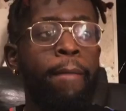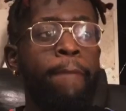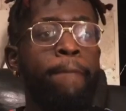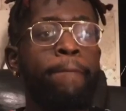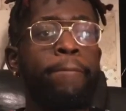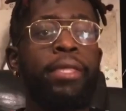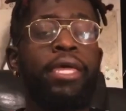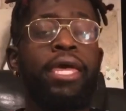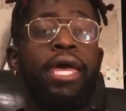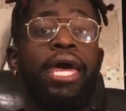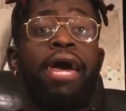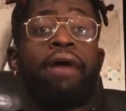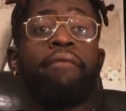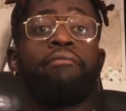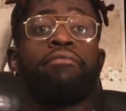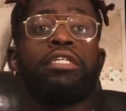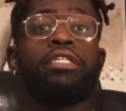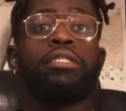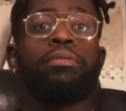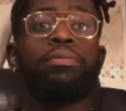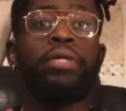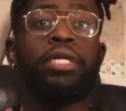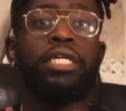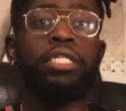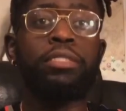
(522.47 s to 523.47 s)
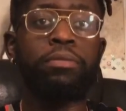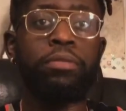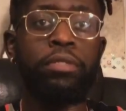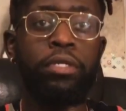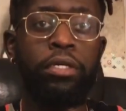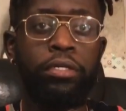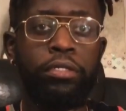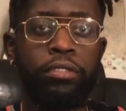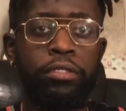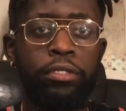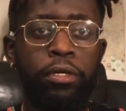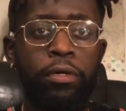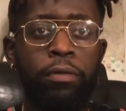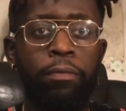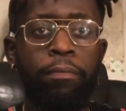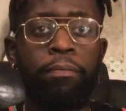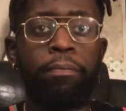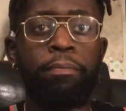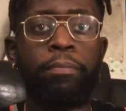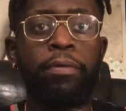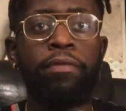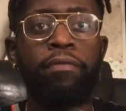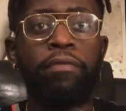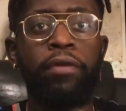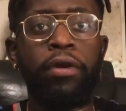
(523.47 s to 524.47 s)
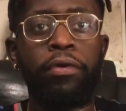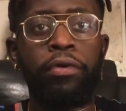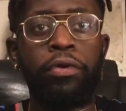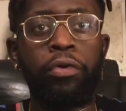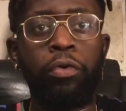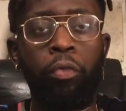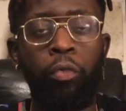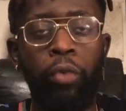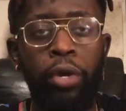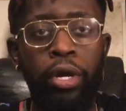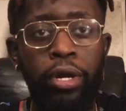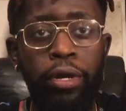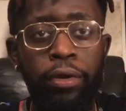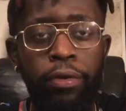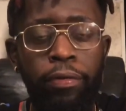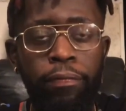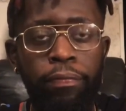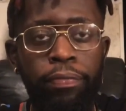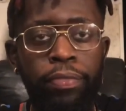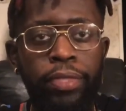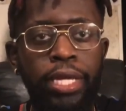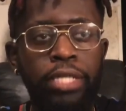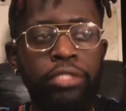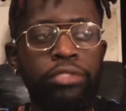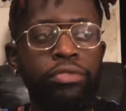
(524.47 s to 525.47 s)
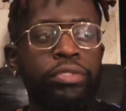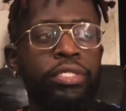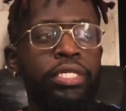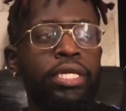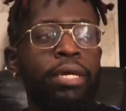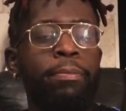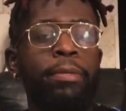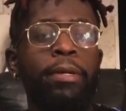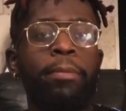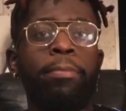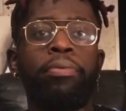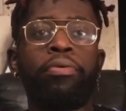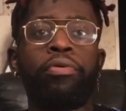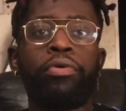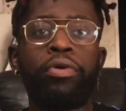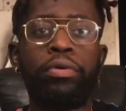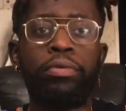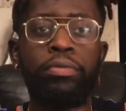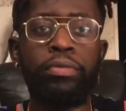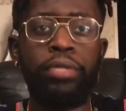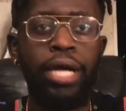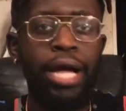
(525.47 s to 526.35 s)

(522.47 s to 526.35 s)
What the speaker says: Having this placement also, be very aware that you can be prone.